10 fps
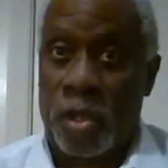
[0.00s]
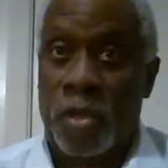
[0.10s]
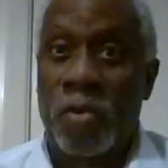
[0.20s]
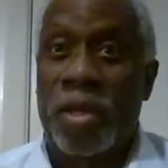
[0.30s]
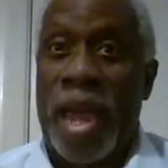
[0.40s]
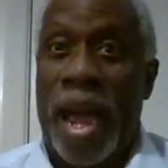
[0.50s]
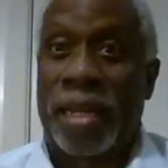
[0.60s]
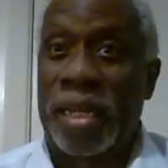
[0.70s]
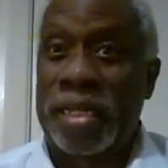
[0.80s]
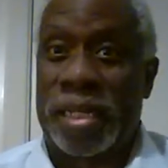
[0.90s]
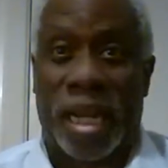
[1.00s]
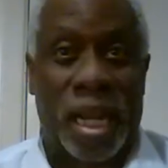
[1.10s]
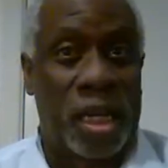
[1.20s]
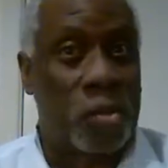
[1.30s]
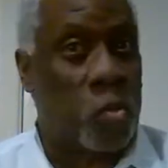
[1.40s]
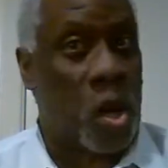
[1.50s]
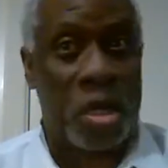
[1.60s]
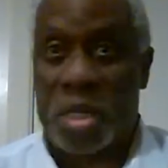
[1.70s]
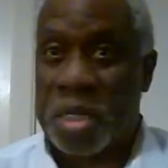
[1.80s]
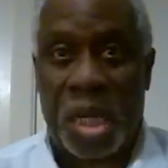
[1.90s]
You gotta tell her
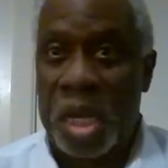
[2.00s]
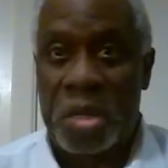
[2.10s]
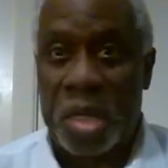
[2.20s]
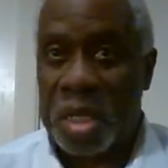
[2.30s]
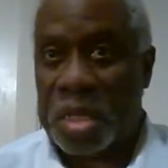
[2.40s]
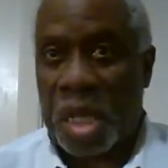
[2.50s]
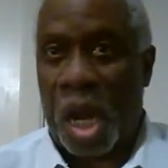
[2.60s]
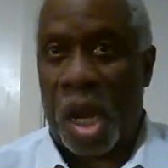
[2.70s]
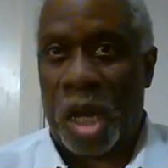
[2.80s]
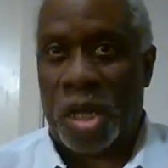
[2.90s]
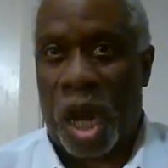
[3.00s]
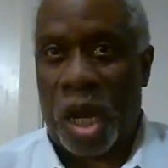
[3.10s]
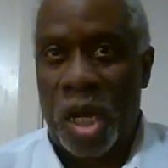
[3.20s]
what Jesus said.